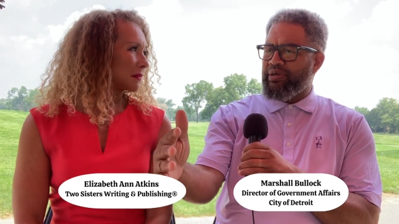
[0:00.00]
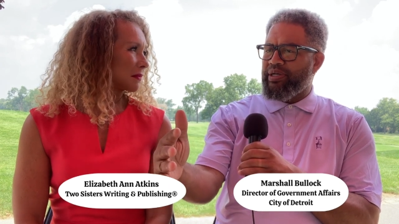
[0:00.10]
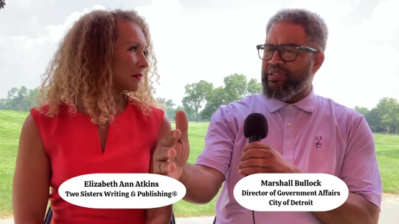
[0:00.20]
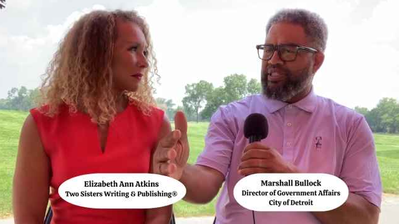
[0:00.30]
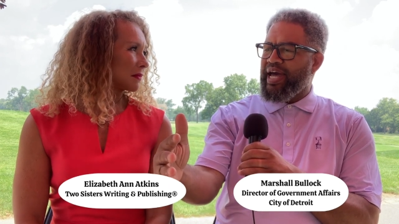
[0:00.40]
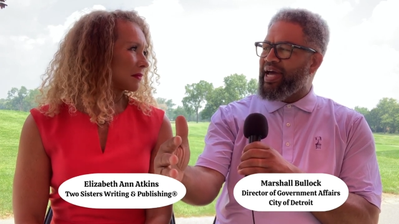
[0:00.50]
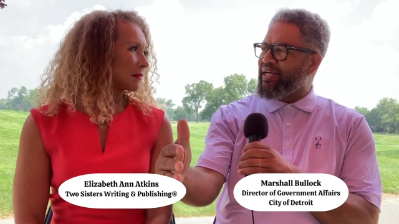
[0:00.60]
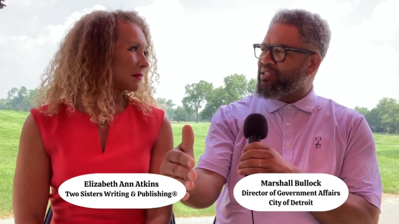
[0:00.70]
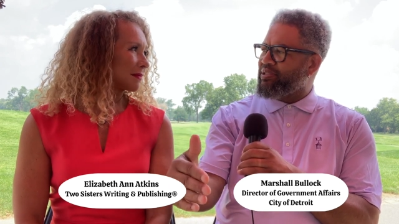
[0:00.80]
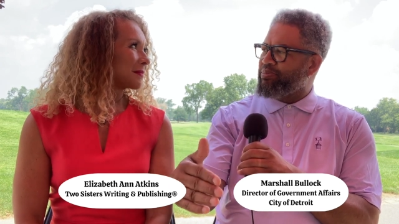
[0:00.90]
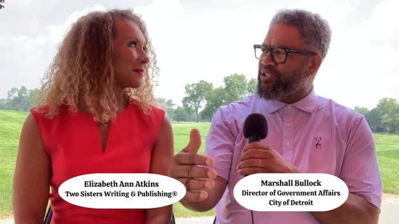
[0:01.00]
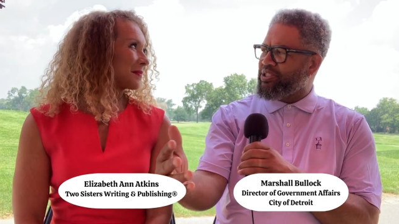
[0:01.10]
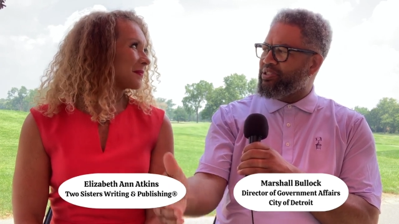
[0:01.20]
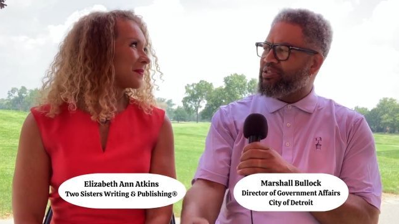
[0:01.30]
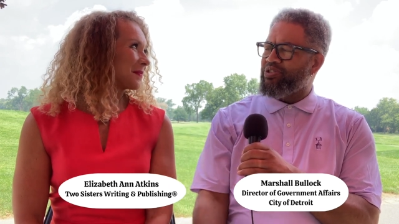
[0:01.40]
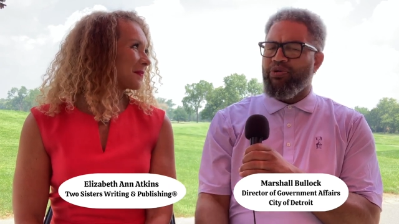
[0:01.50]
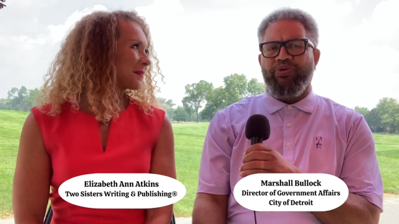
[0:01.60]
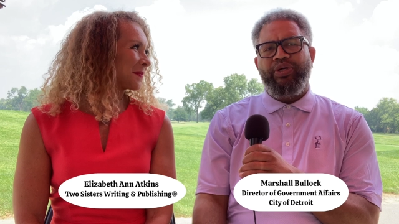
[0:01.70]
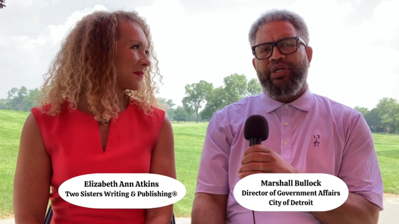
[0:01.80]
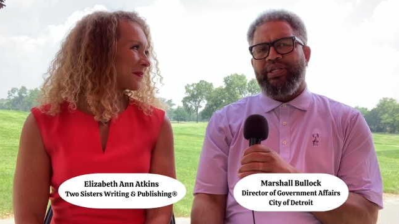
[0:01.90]
Speaker 1: assigned to Michigan. So
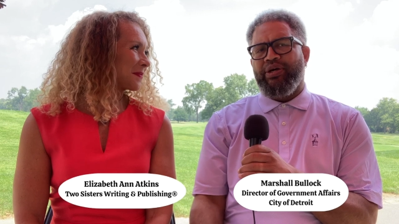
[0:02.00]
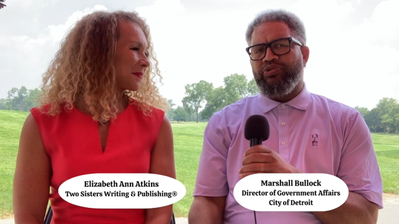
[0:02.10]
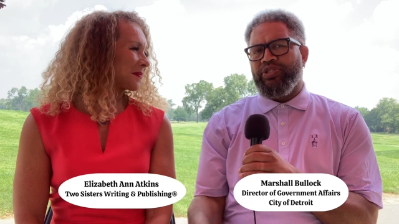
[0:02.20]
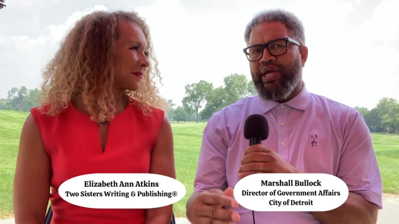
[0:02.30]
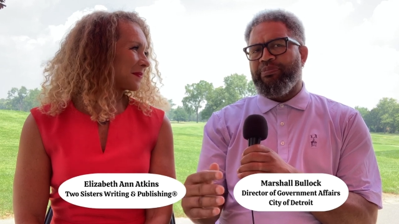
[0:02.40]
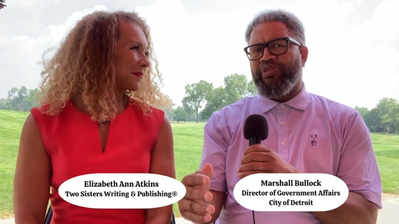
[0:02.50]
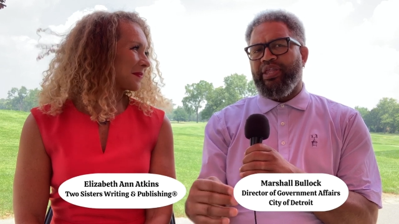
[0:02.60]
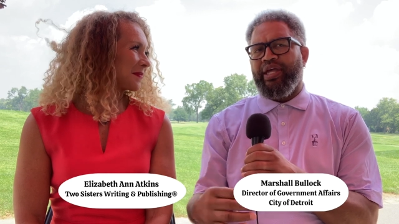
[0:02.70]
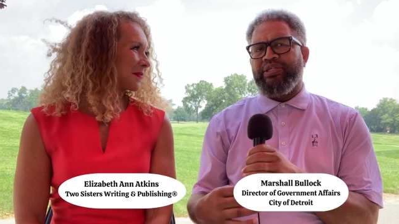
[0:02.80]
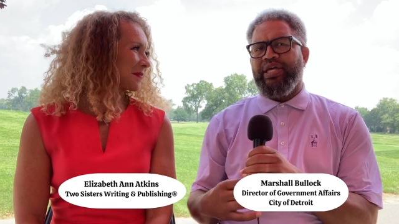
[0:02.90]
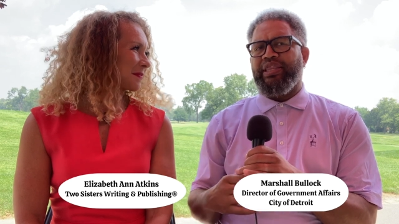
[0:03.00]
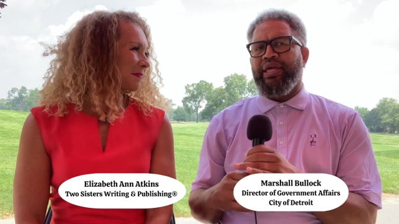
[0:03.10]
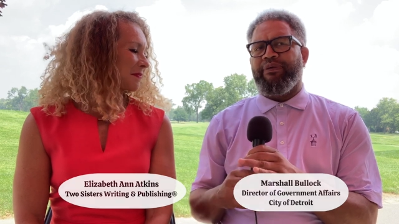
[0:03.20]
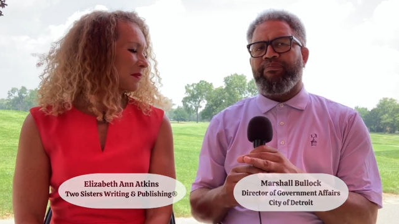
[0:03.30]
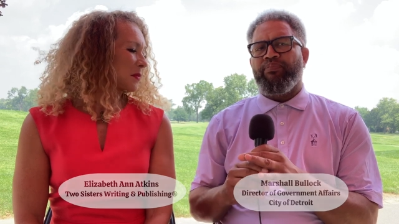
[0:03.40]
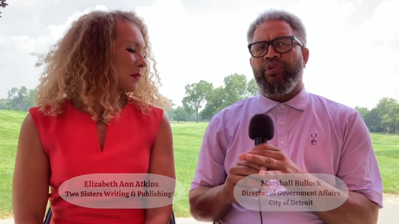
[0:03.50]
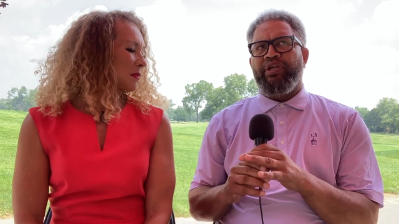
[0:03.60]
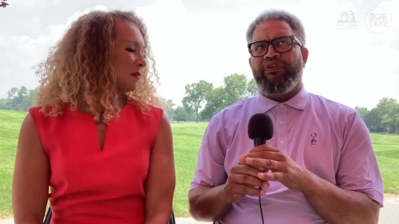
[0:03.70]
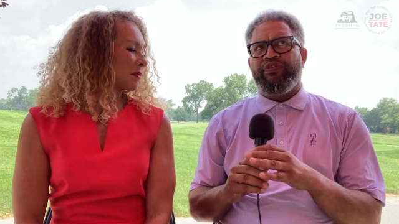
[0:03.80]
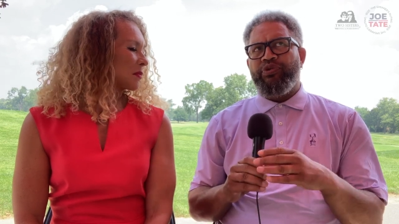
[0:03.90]
those type of things, I think
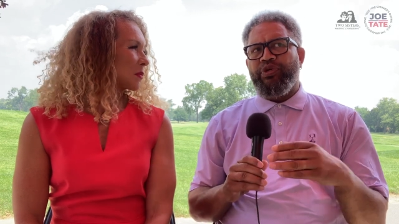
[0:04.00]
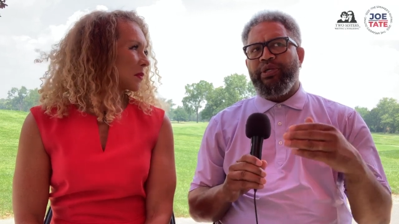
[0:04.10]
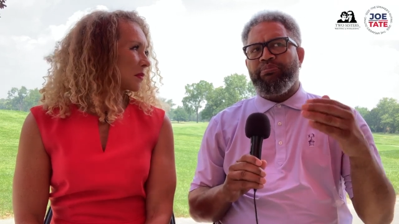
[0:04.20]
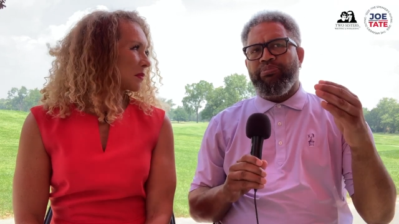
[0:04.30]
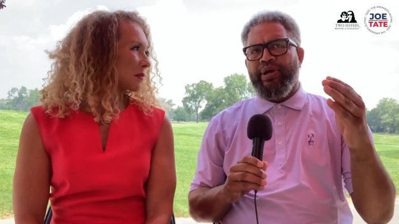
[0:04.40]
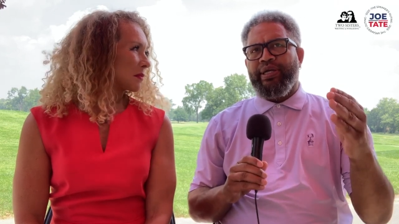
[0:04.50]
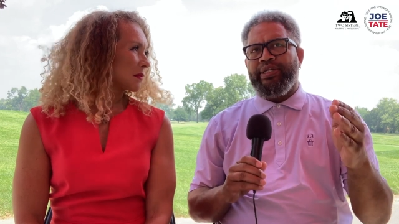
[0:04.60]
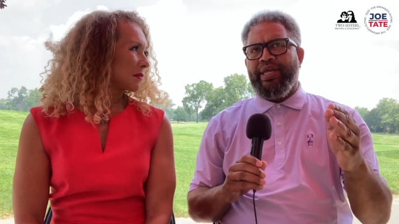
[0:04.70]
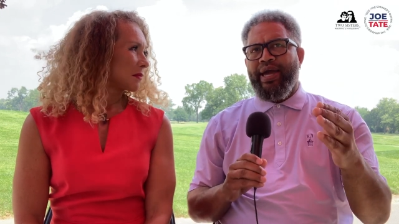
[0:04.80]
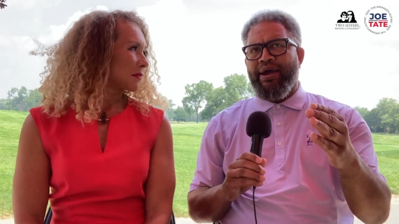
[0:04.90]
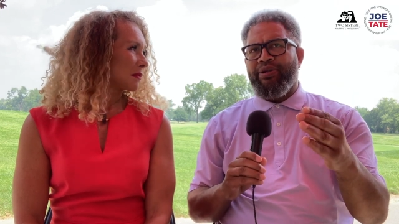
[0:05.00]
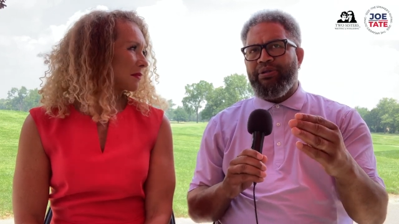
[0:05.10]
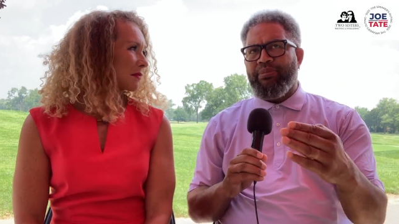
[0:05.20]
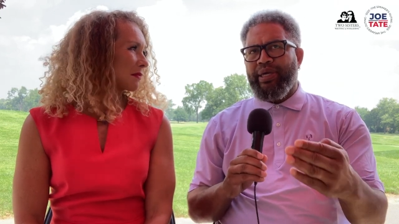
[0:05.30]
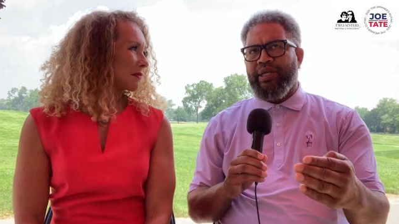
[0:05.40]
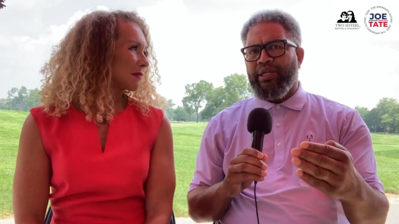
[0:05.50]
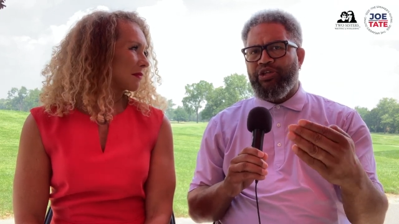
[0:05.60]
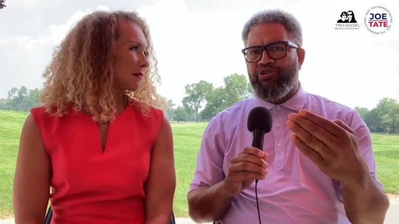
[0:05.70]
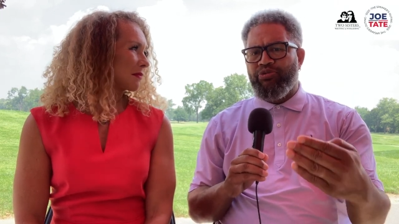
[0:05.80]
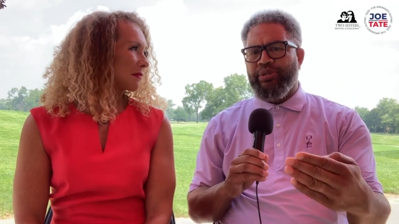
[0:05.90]
if you can break it down and make it a
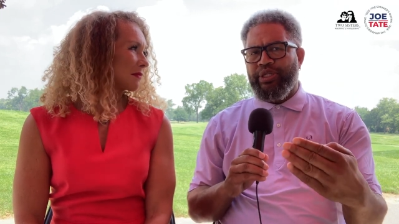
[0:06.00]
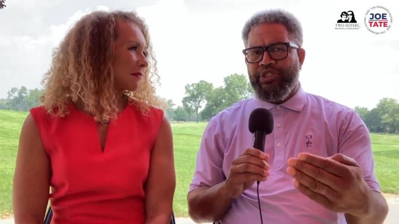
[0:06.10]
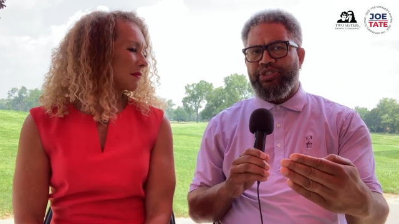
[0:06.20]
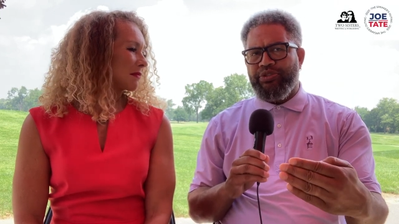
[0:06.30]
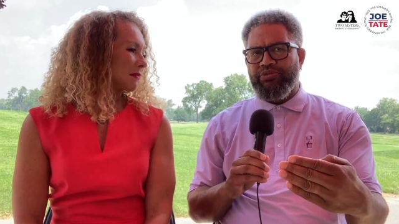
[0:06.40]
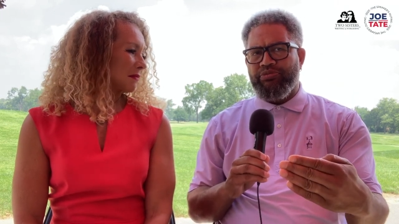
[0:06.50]
human issue,